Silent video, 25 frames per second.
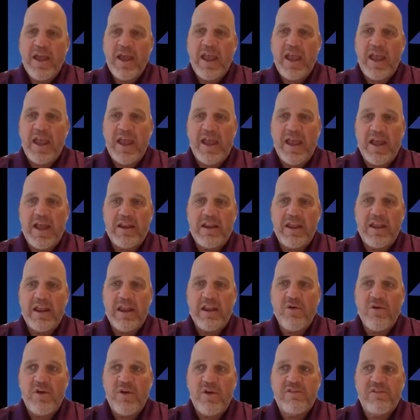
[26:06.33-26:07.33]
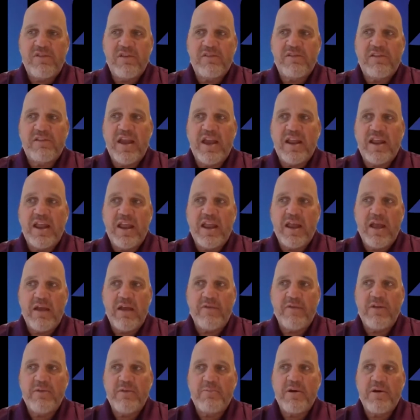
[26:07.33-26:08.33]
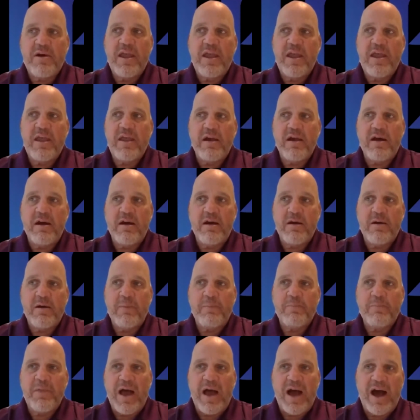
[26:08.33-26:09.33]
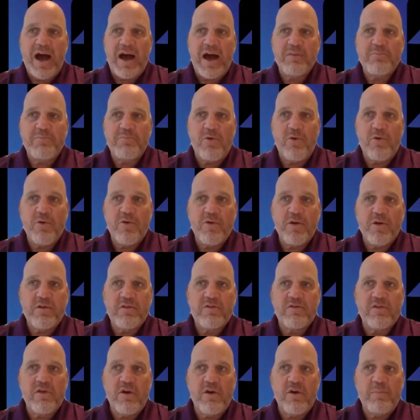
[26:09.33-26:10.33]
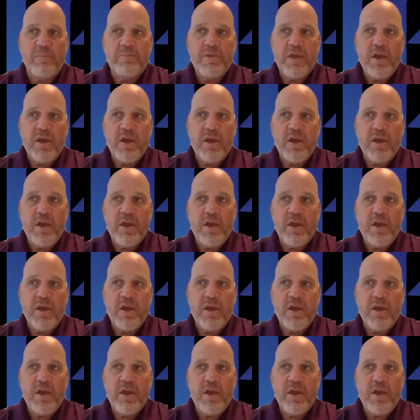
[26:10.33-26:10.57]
And you know, it's just getting everybody on board. So